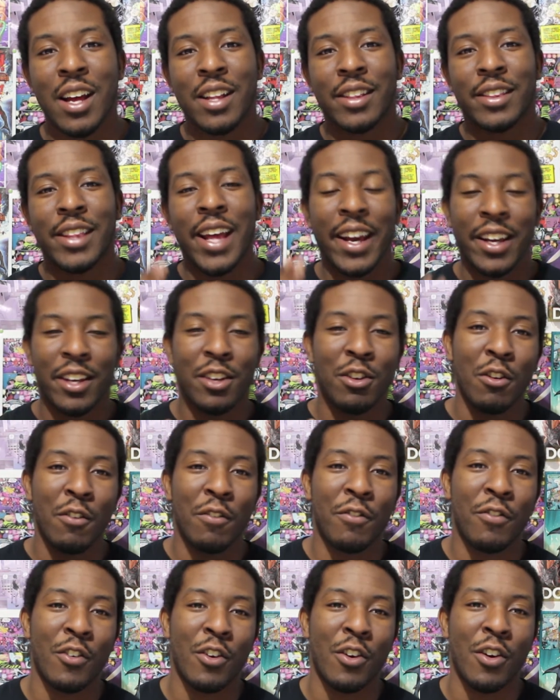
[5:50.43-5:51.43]
Thank
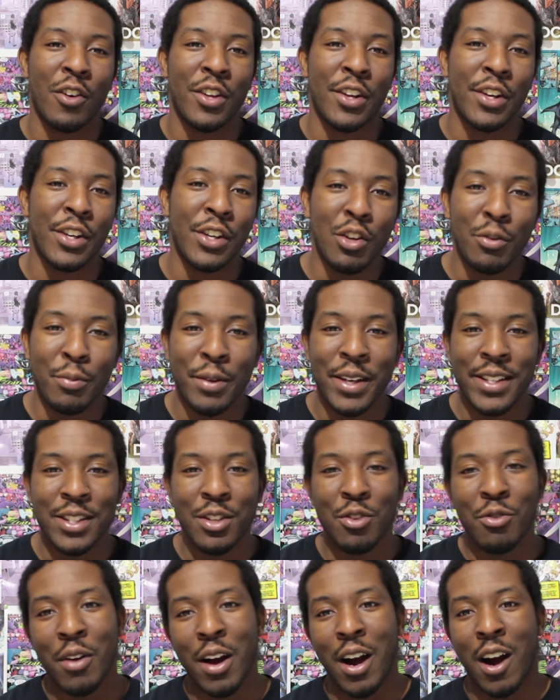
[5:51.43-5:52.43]
you for the
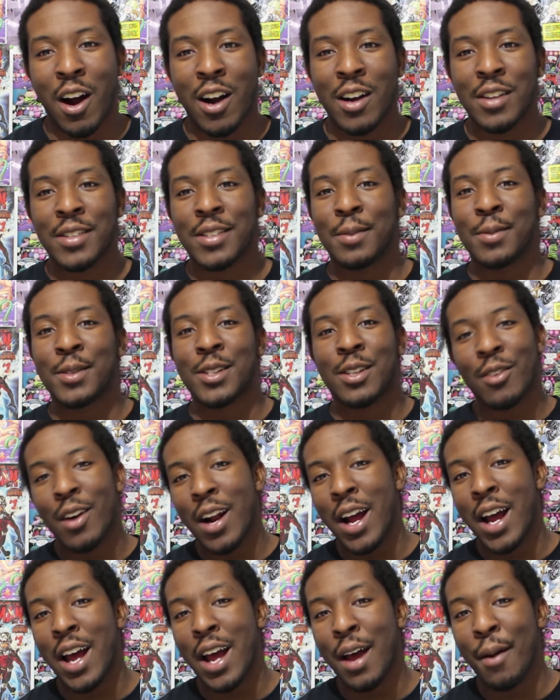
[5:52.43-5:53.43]
newbies who are
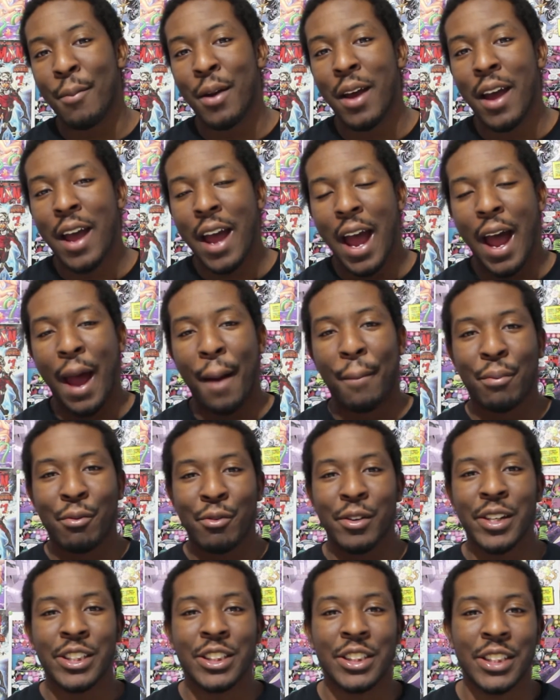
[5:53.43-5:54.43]
subscribed. I
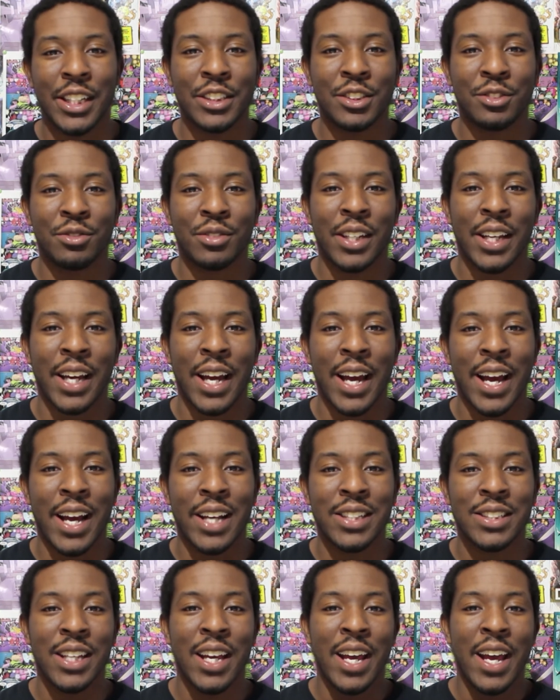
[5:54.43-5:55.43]
appreciate you
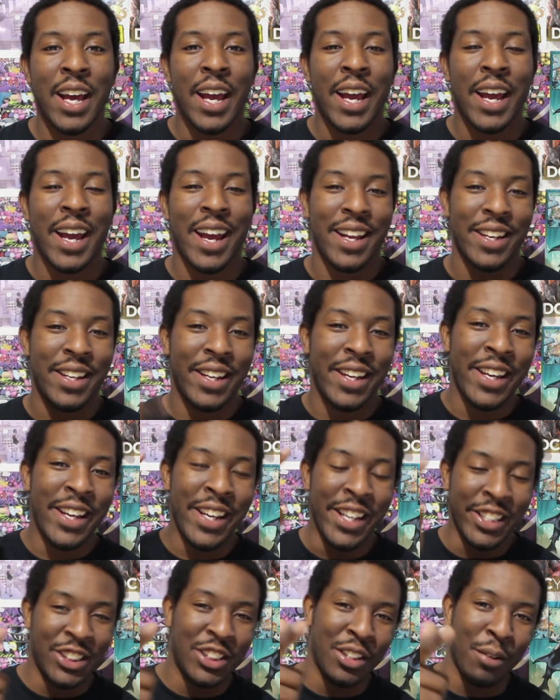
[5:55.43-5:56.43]
guys. And
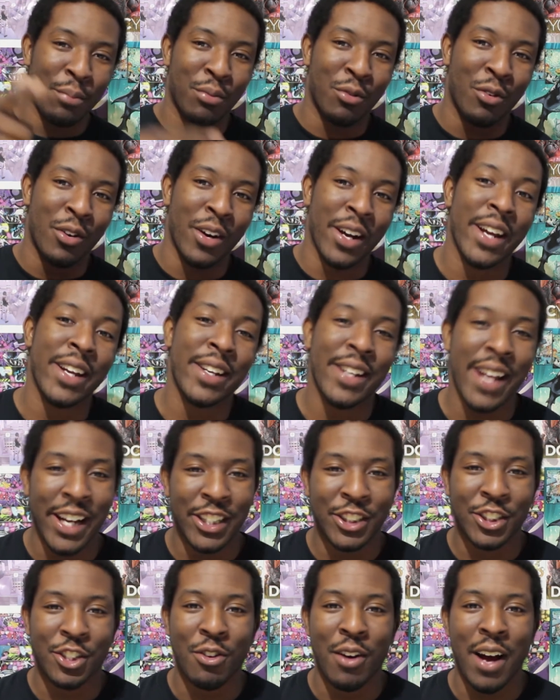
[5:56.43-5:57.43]
it's your boy,
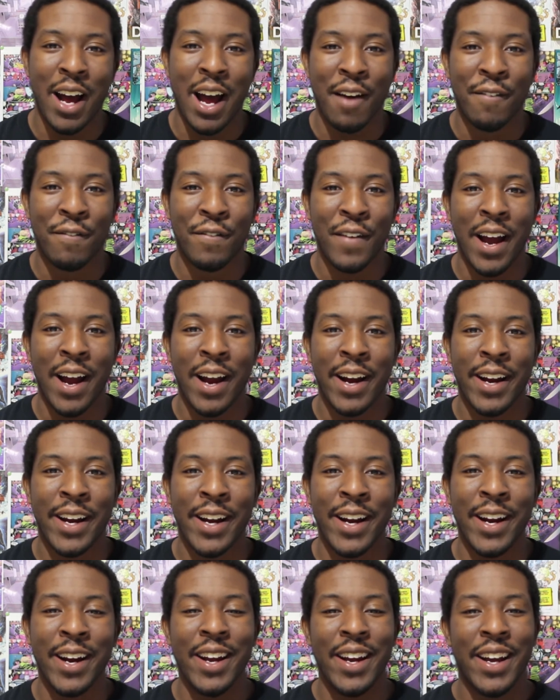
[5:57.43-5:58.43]
Nitro Hot Fire
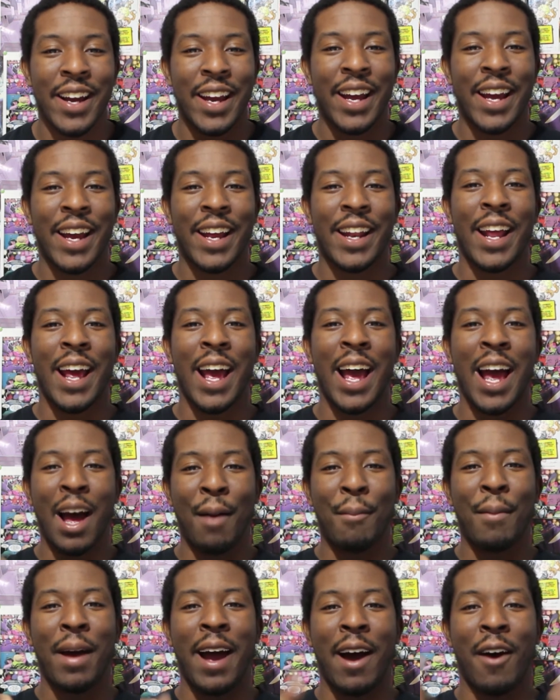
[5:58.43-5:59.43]
here. And
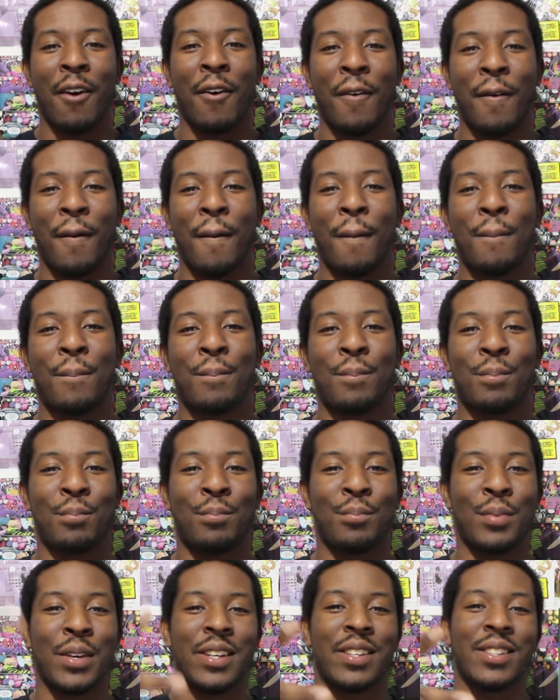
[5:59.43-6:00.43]
I'm out.
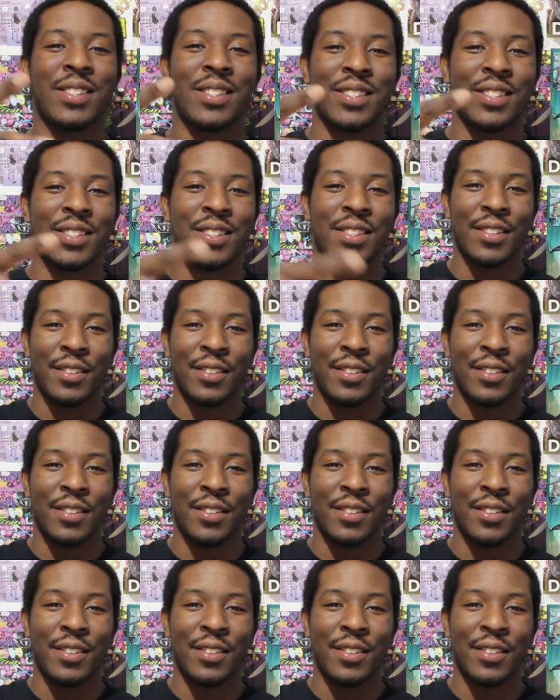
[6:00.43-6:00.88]
Peace.